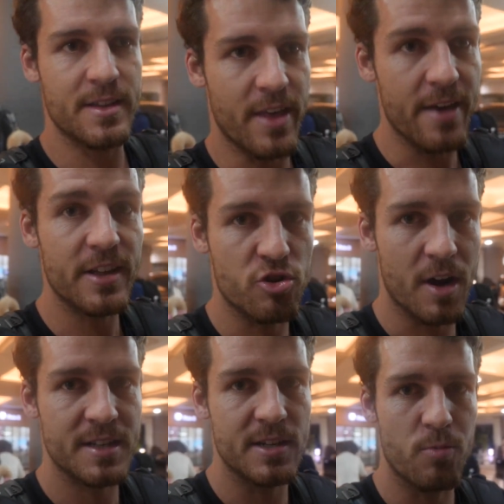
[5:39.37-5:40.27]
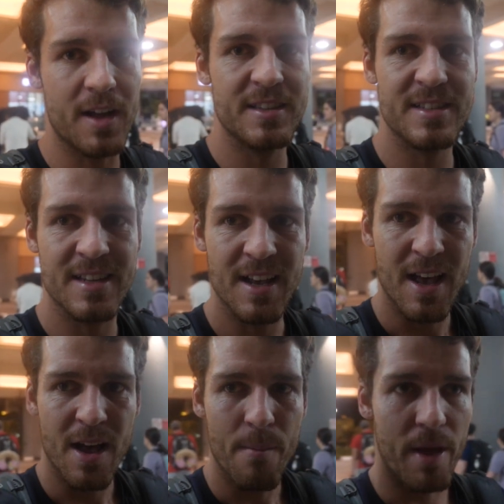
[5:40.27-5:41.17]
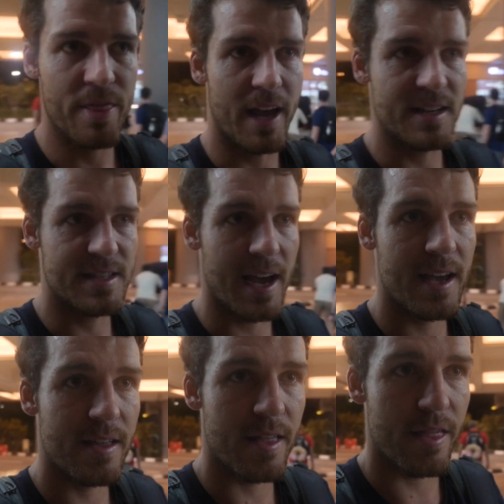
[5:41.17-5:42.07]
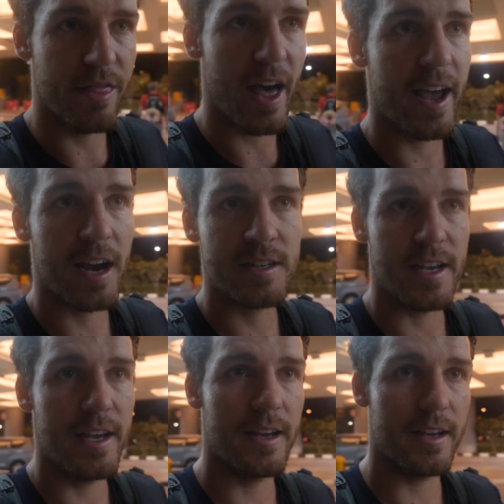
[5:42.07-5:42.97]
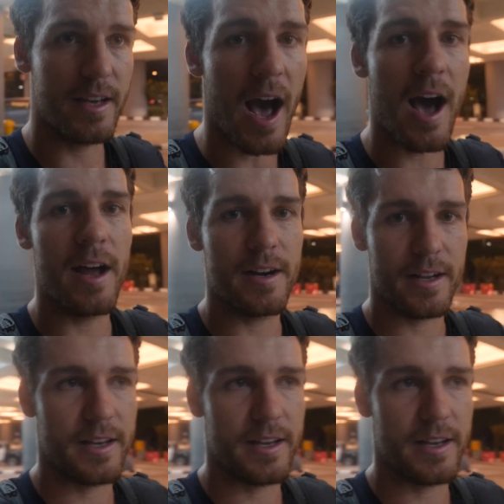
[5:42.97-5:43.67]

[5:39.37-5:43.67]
They're the trusted ones, but they say they actually can't